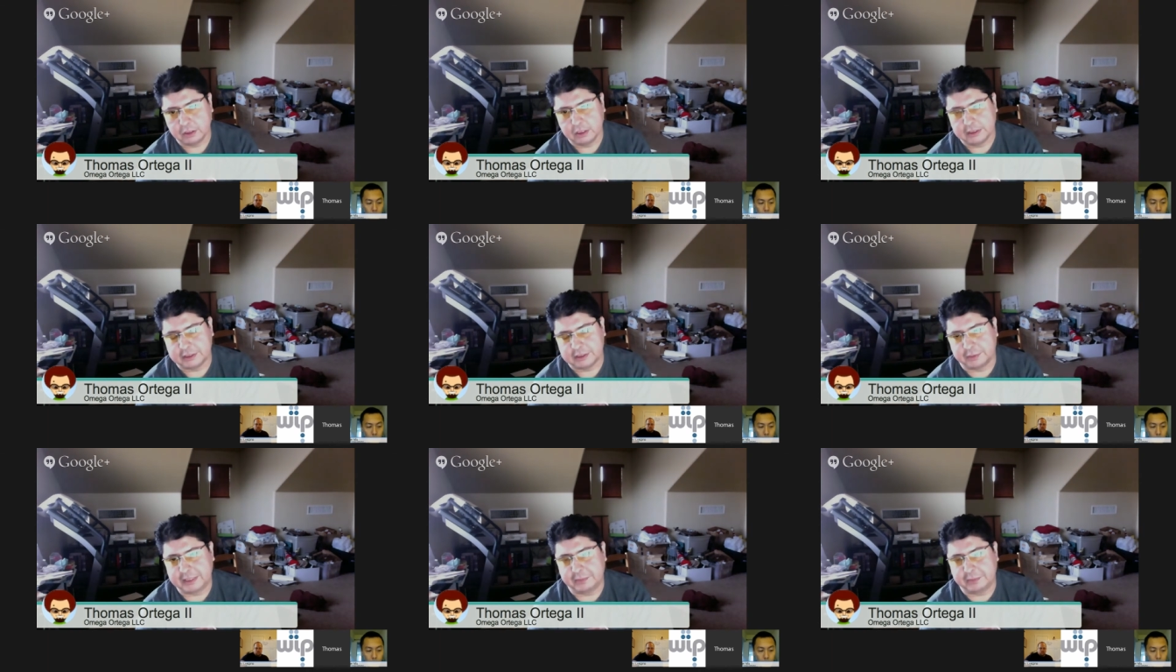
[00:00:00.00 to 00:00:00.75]
So
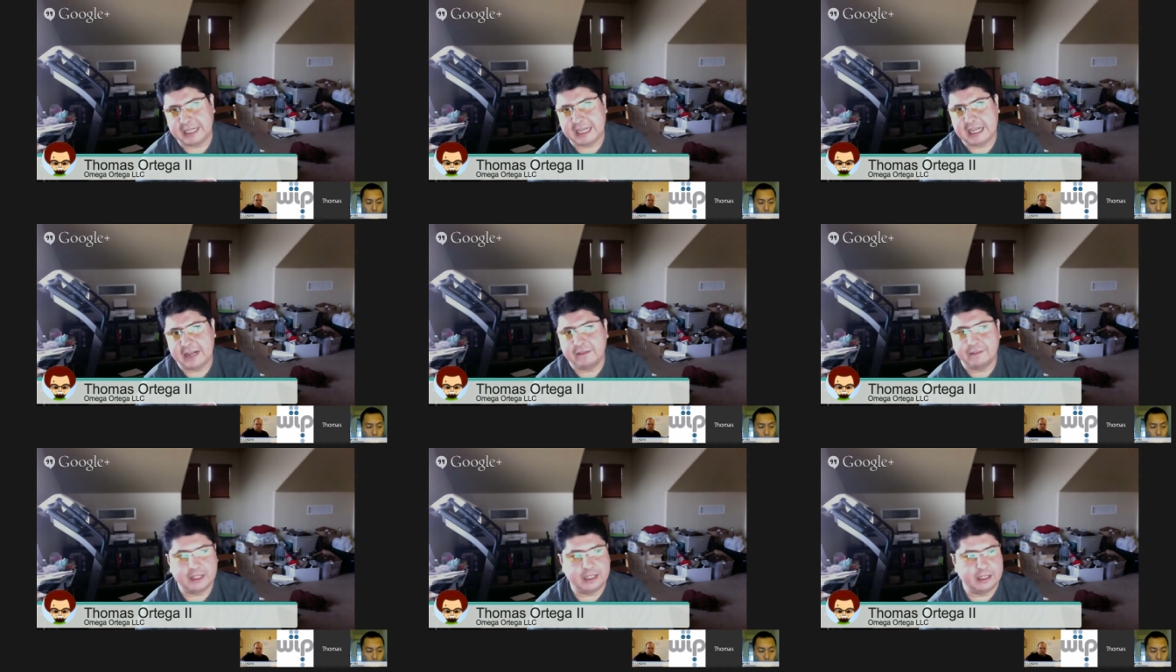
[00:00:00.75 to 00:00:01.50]
we have
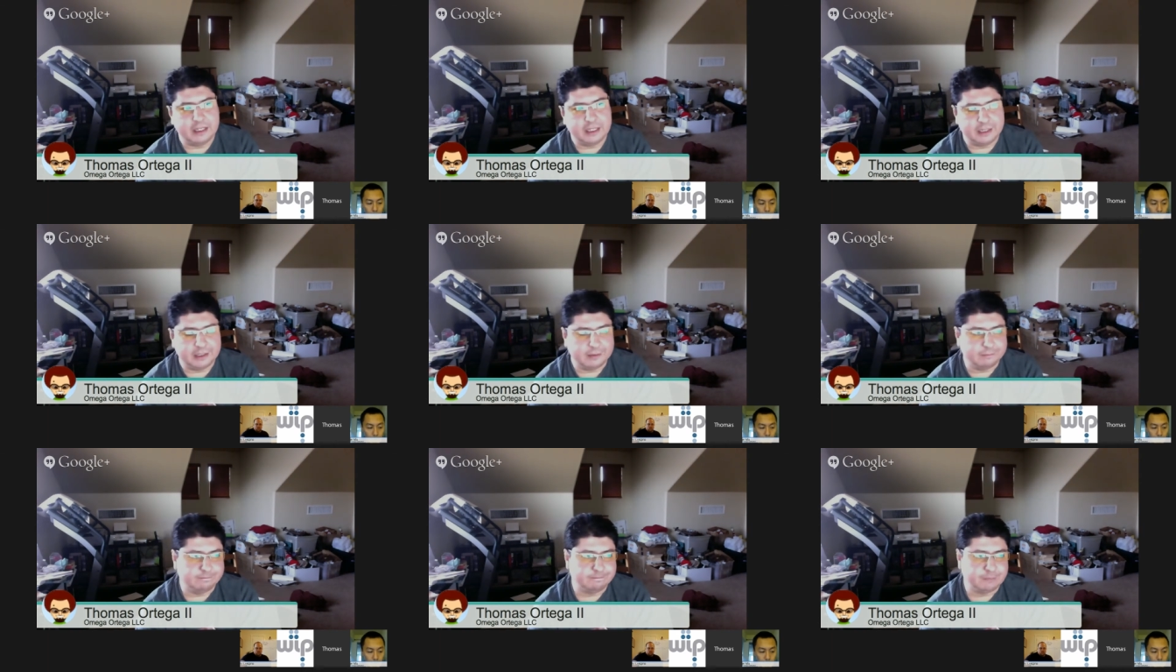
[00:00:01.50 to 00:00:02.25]

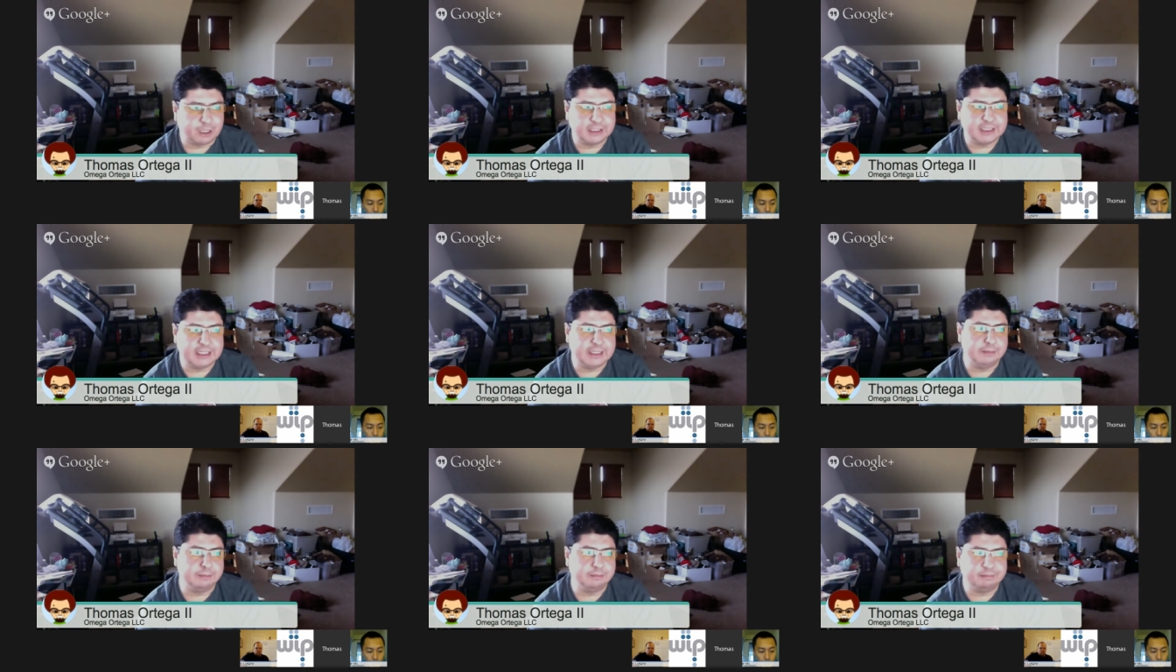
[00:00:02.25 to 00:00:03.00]
our
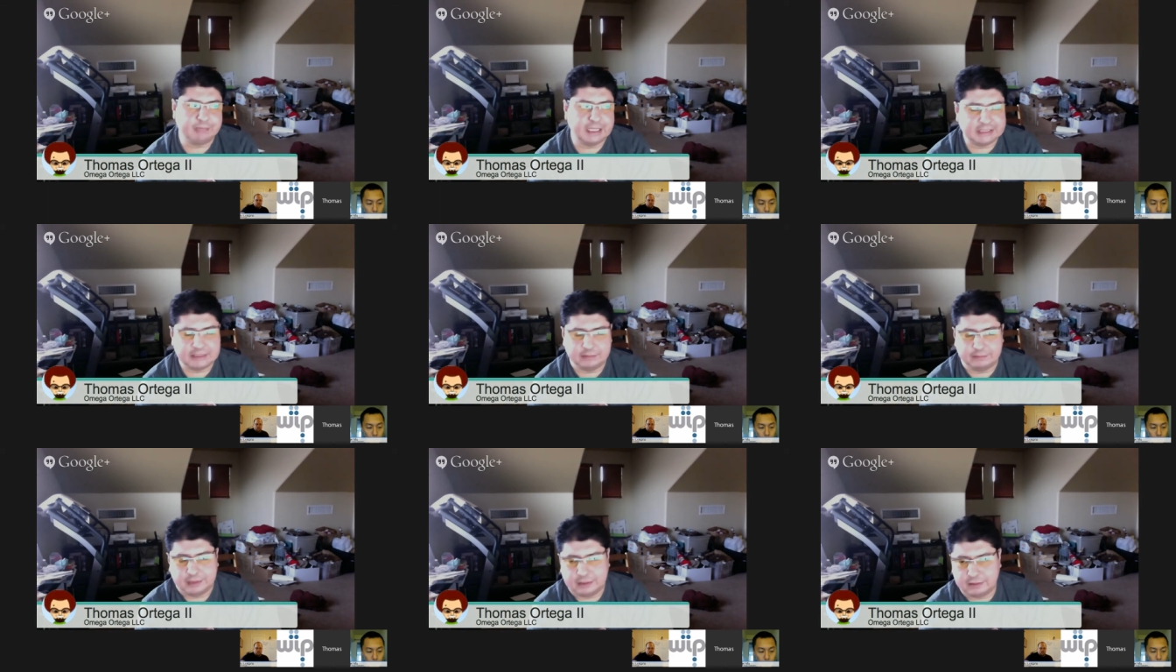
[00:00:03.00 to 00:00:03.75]
team has
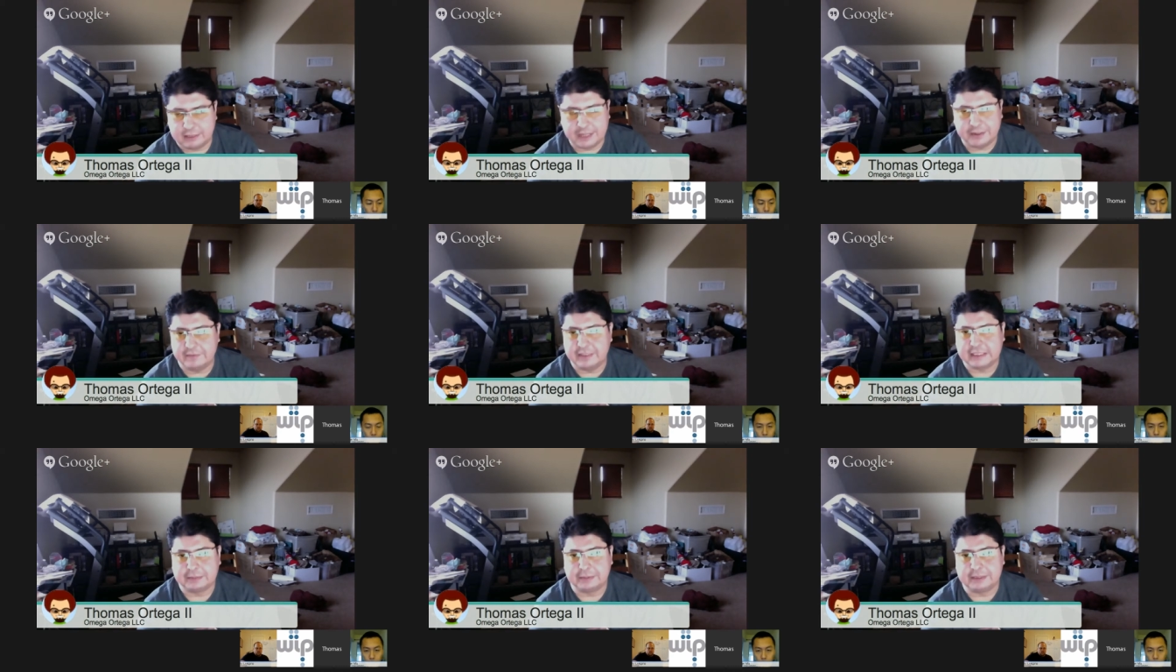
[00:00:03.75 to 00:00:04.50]
an area of
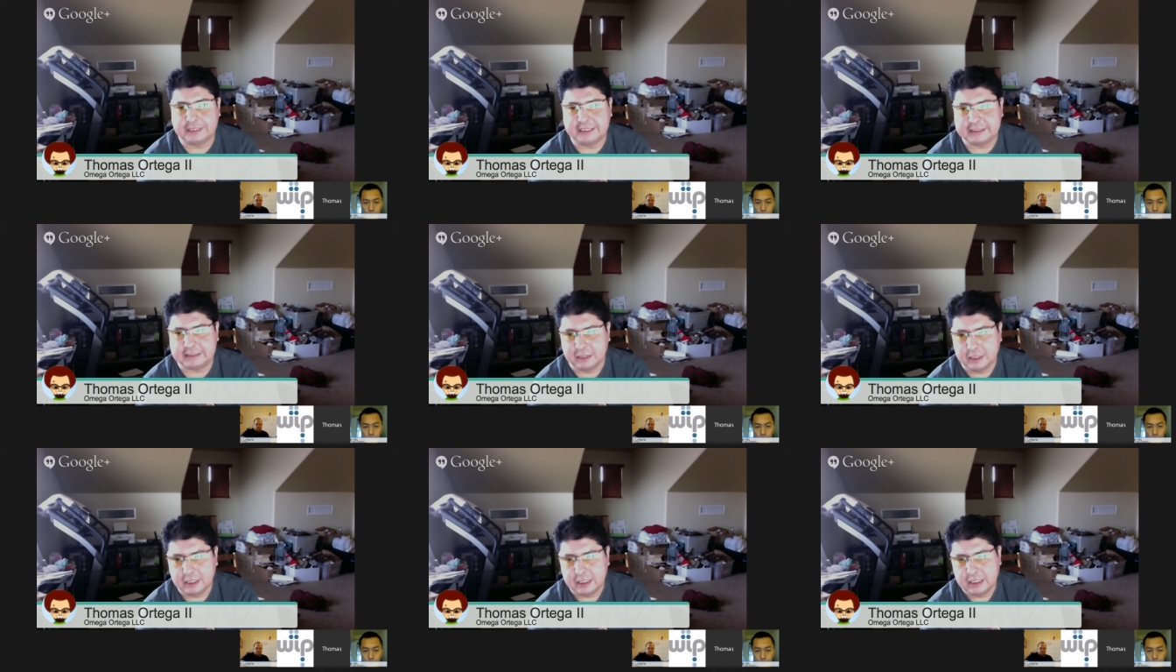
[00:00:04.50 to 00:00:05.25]
expertise,
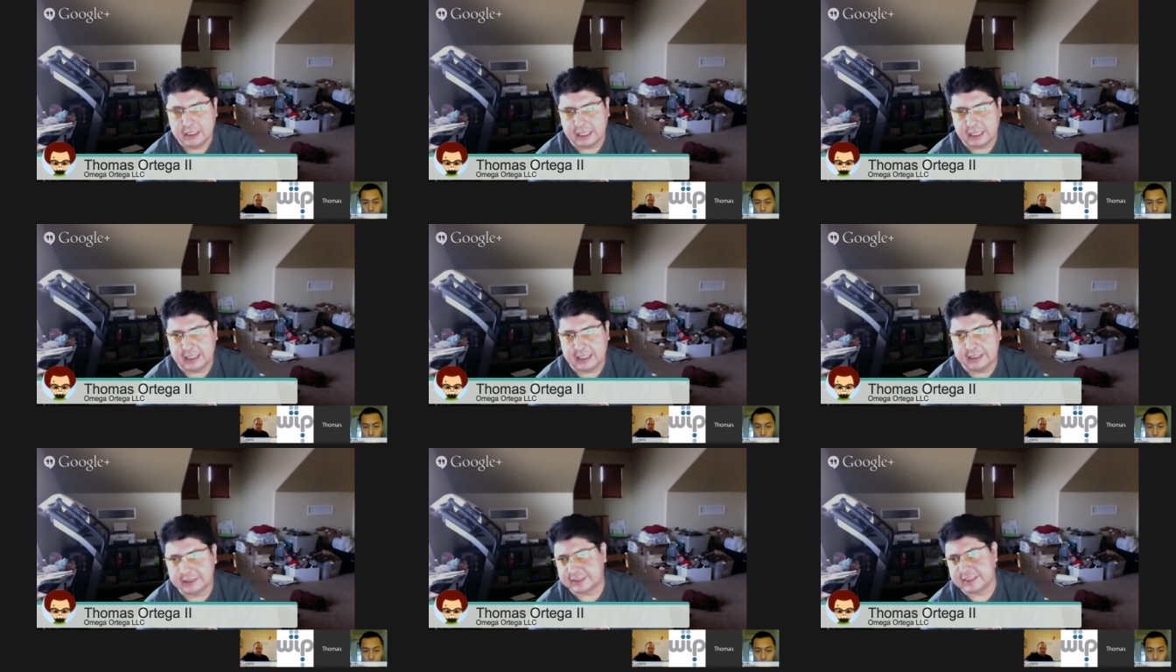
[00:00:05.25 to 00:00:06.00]
and
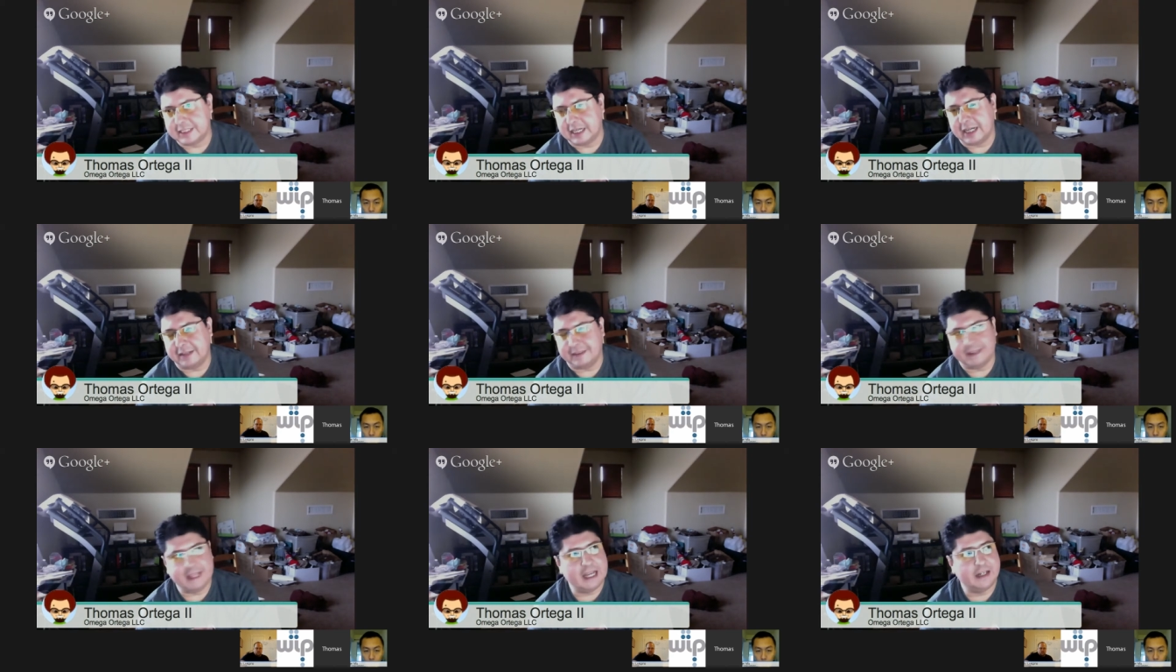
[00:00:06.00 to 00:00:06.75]
it's not
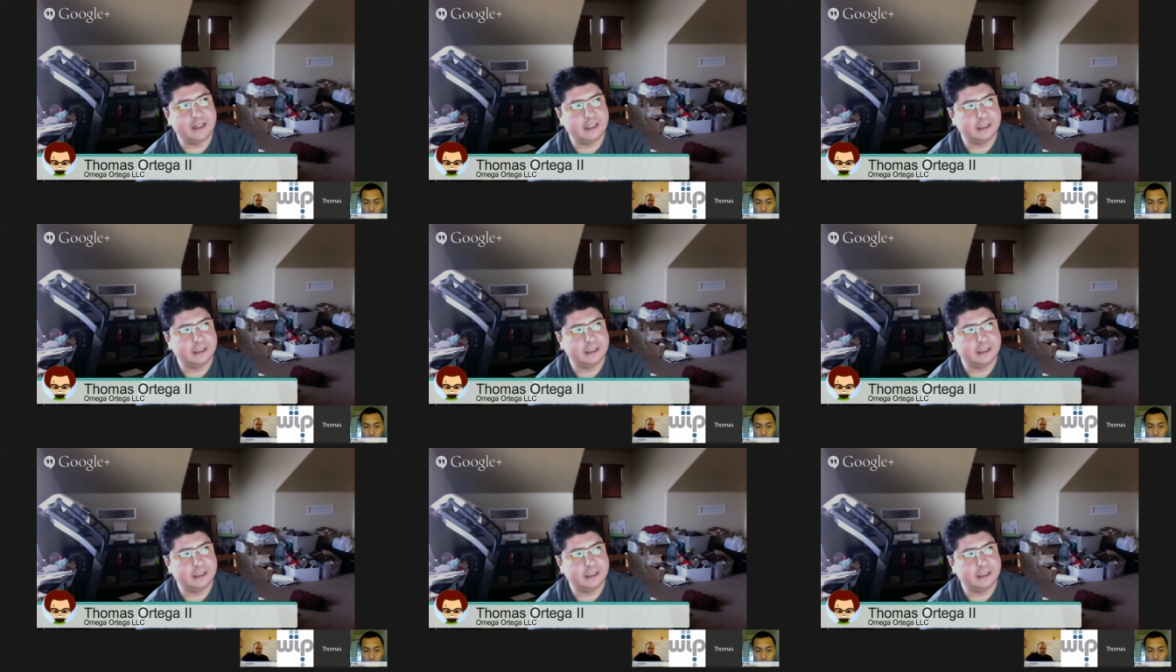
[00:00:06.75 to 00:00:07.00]
that